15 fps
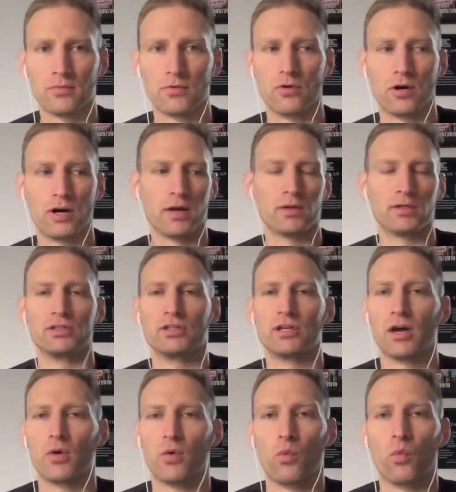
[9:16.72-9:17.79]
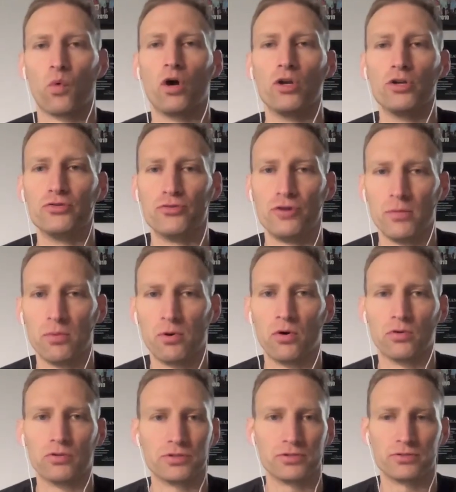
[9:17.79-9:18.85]
Or hey, you got a 1
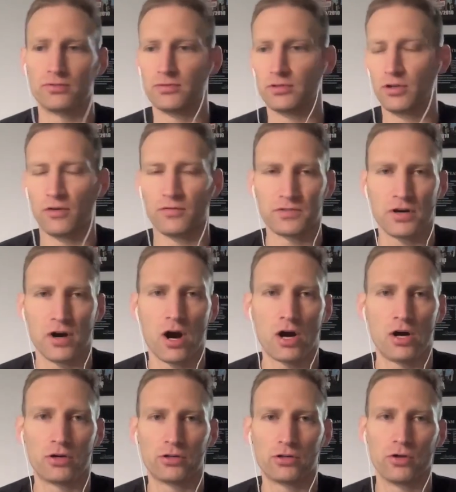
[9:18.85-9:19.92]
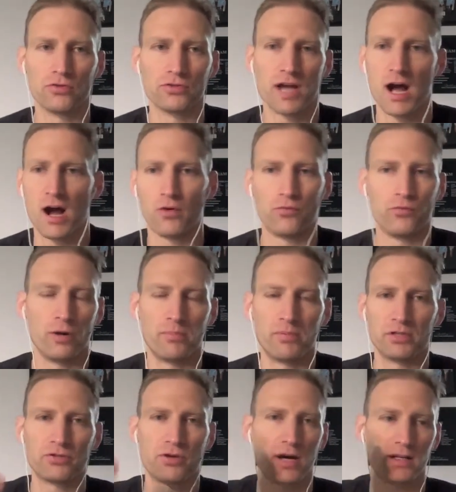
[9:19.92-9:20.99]
dribble to, if it's a hard closeout, rip
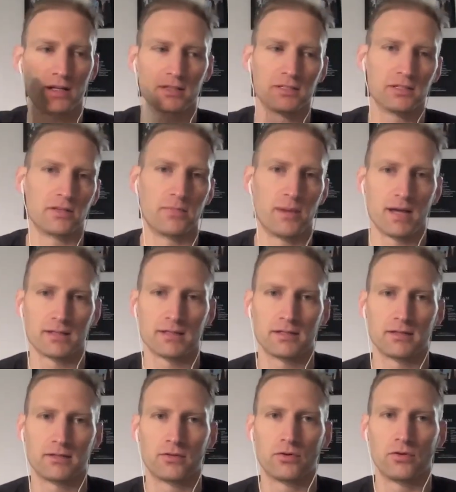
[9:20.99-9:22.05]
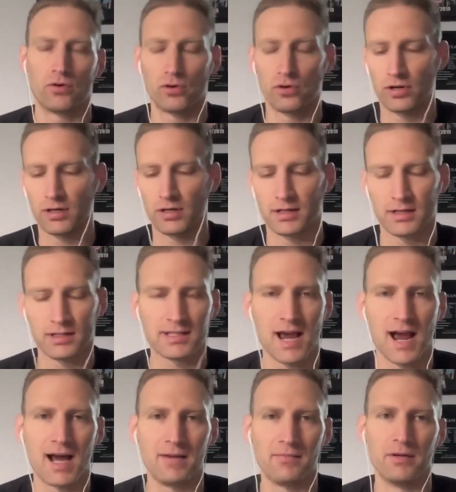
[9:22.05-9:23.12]
it, try to get to the basket, or a
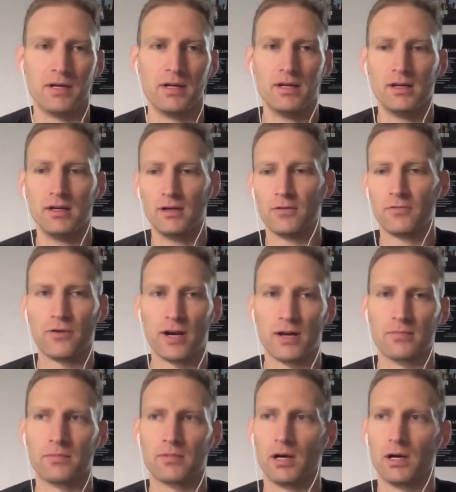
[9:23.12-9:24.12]
time frame.